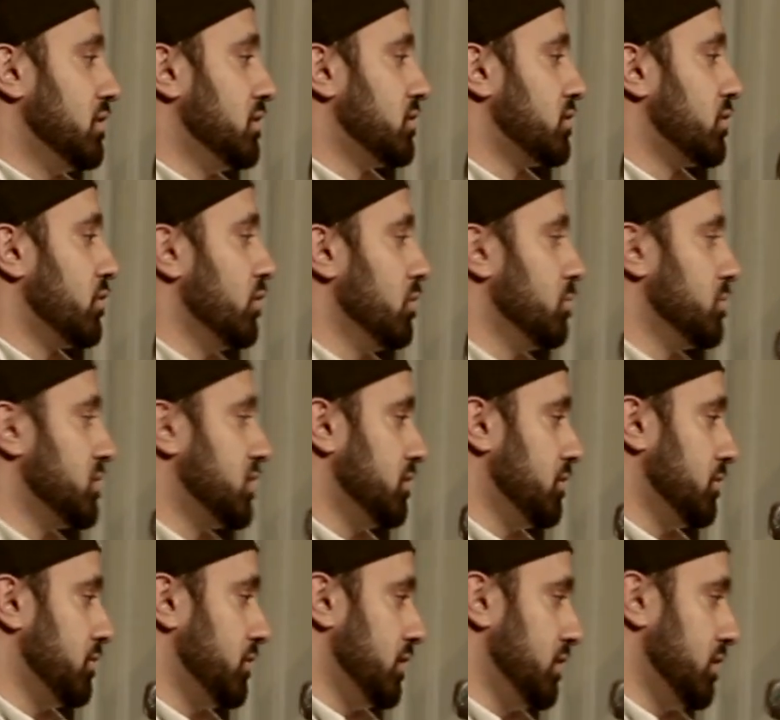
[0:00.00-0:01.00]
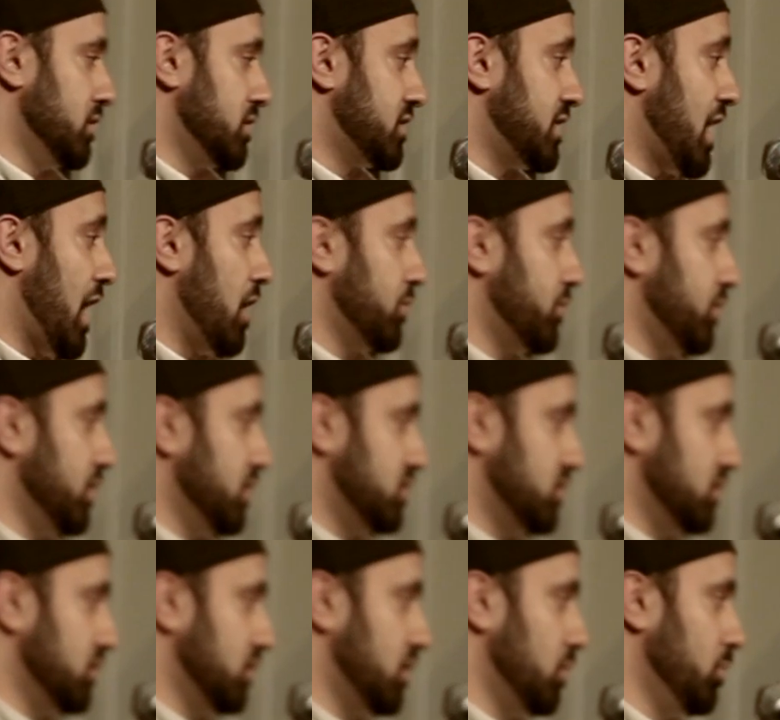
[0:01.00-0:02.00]
in terms of the South
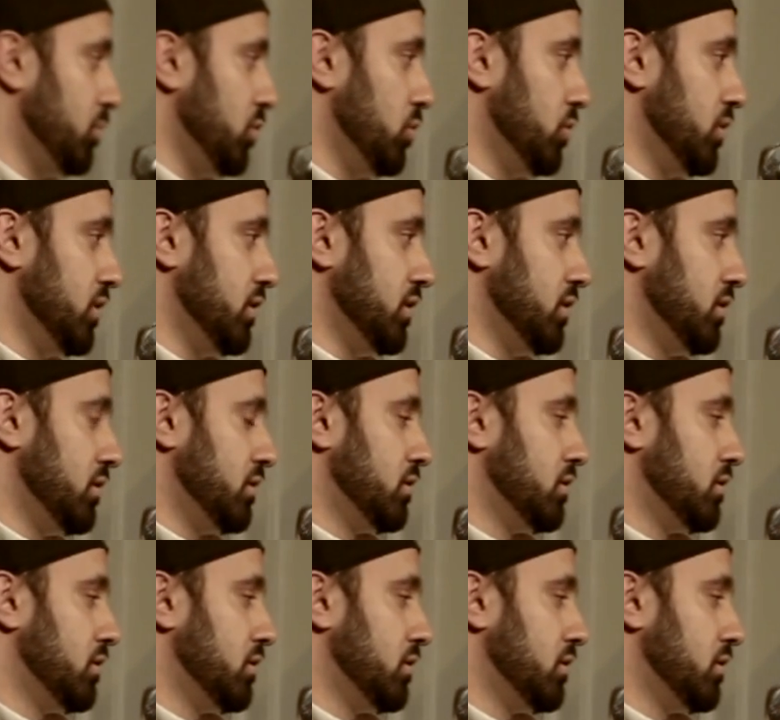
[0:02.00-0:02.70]
Asian community.